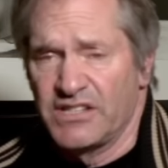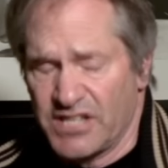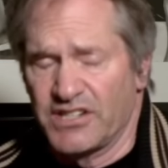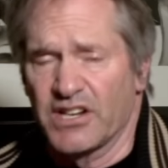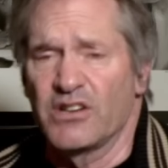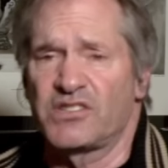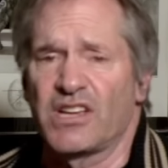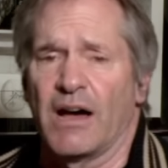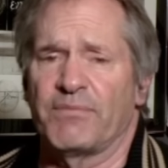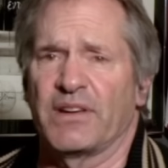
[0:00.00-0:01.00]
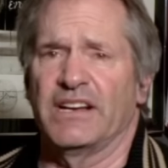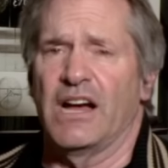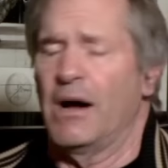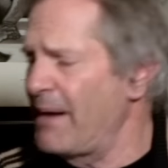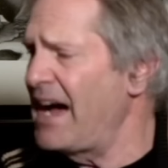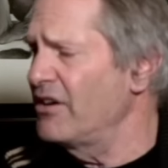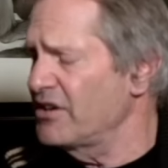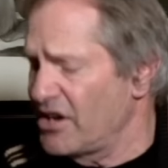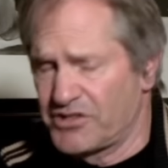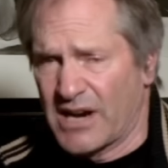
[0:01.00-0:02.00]
to do something
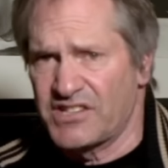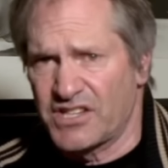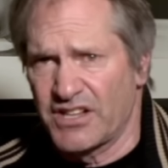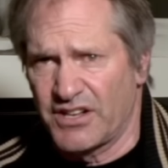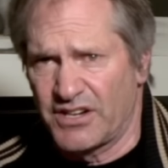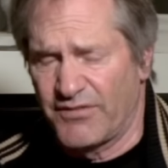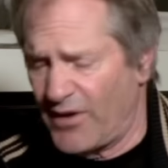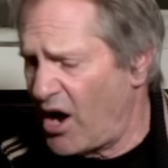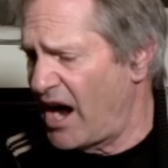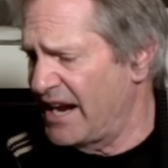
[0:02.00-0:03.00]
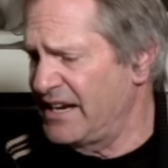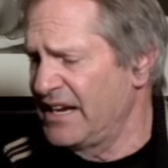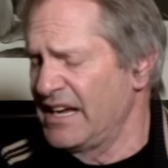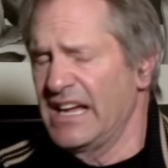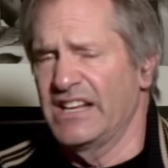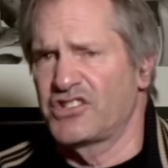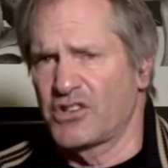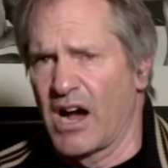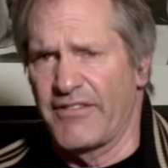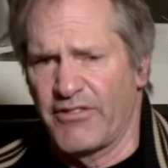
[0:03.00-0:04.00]
about addressing the divide and
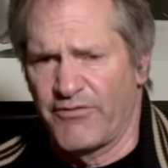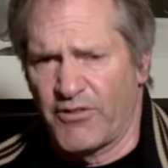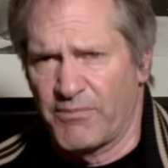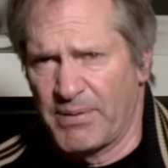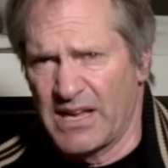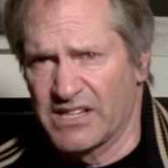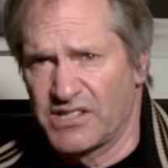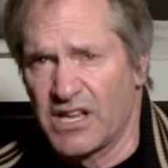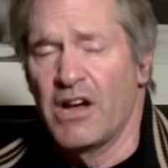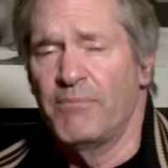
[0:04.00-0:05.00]
striving for peace.